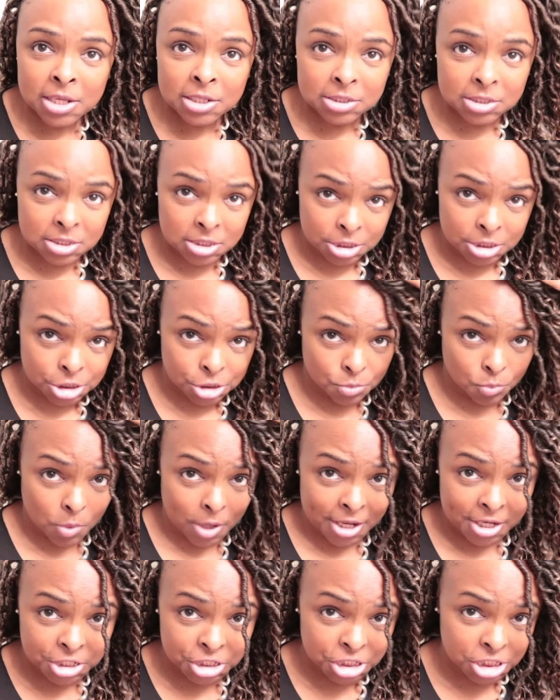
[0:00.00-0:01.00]

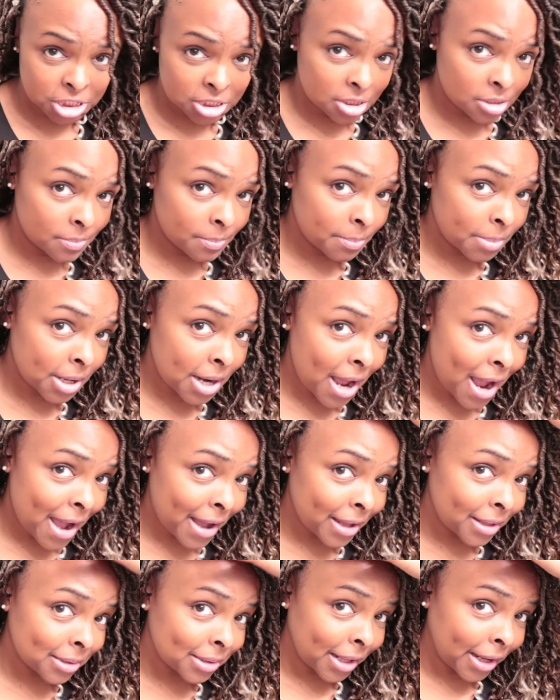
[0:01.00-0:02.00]
situation, but
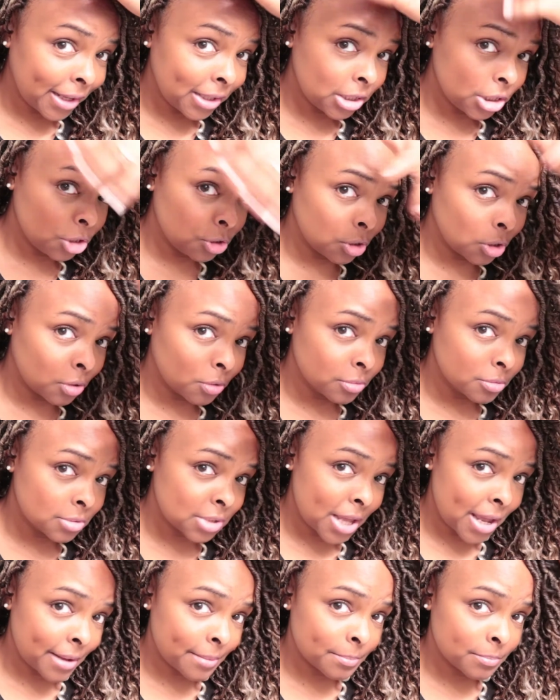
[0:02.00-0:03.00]
I like, you know,
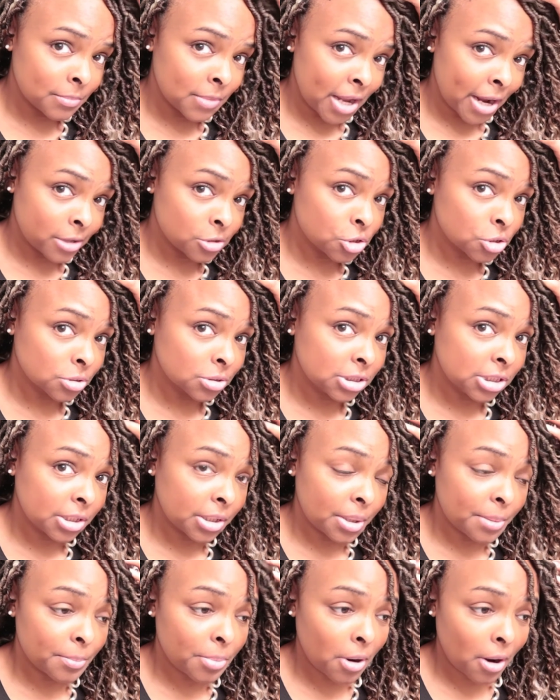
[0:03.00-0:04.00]
that natural
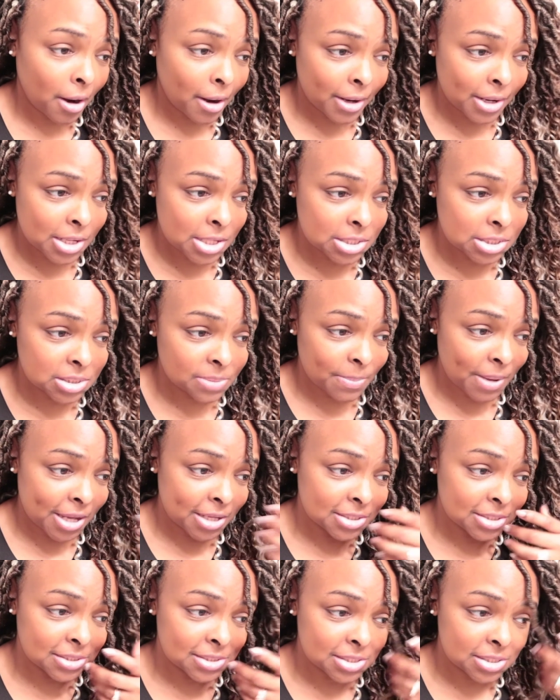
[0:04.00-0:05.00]
looking parting
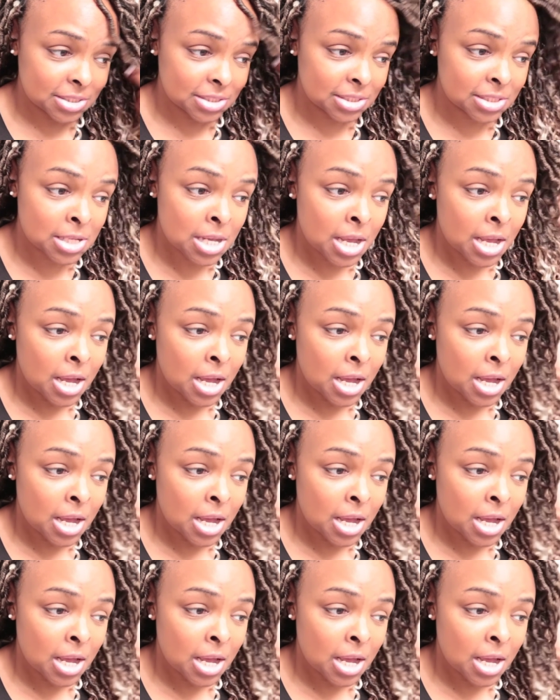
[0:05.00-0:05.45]
spaces.